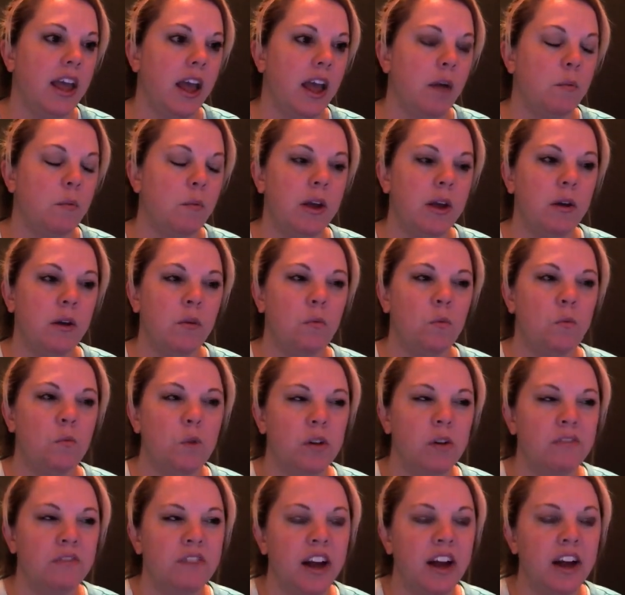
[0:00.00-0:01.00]
and we
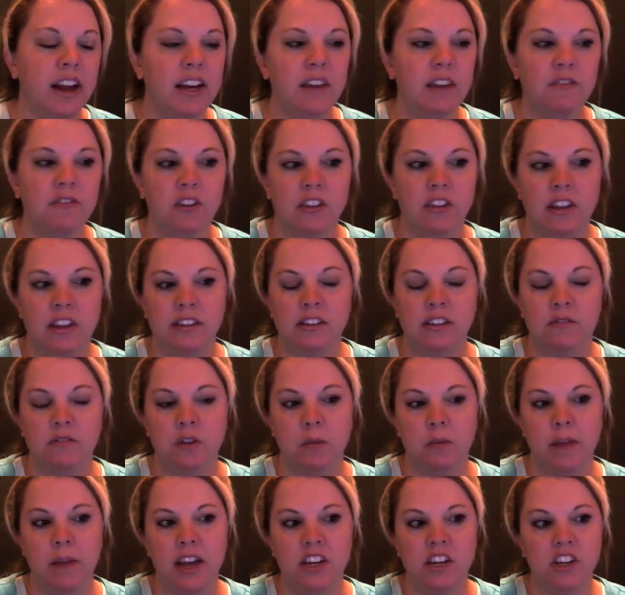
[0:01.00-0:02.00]
will find this
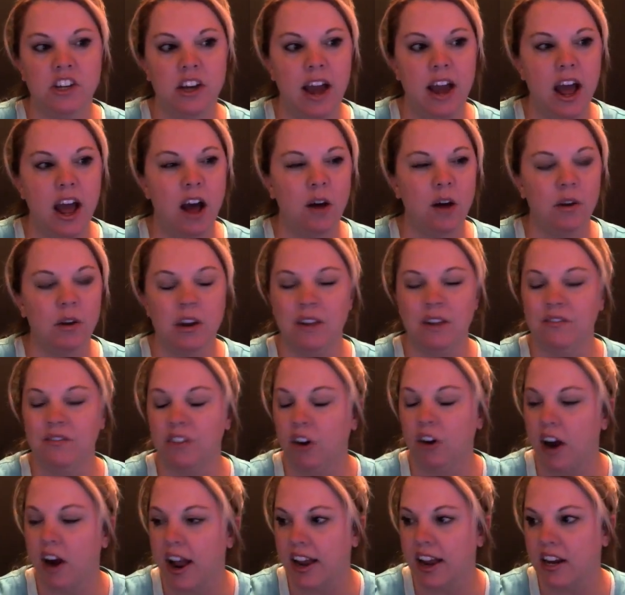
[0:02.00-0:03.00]
information out in a
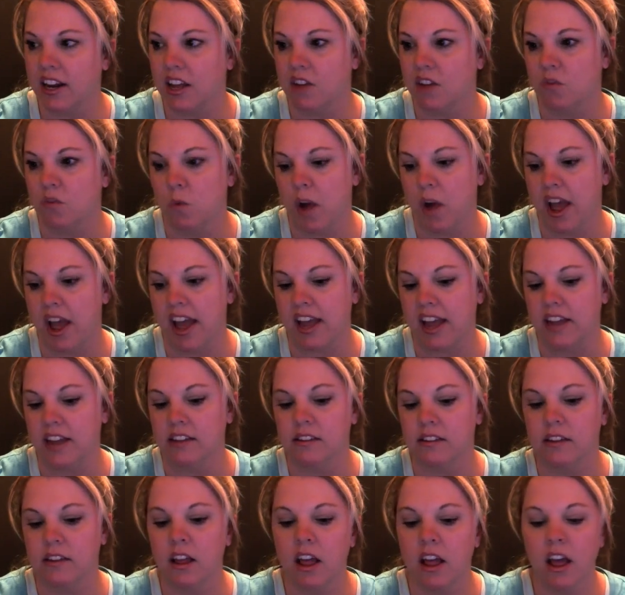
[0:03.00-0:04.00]
variety of
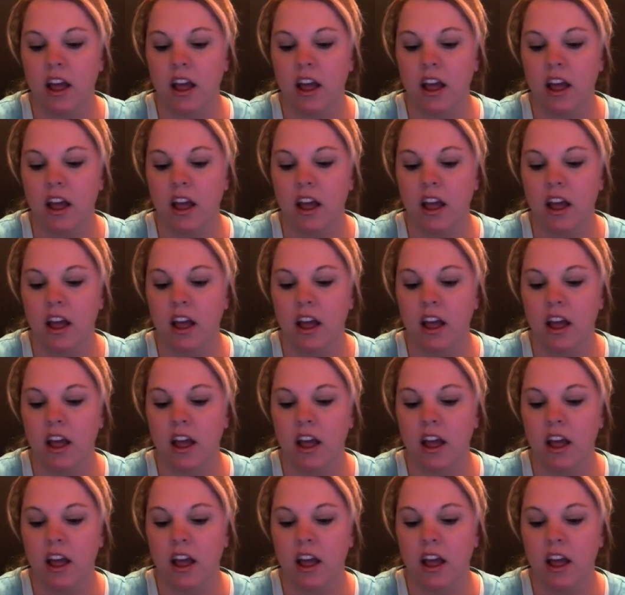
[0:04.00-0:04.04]
ways.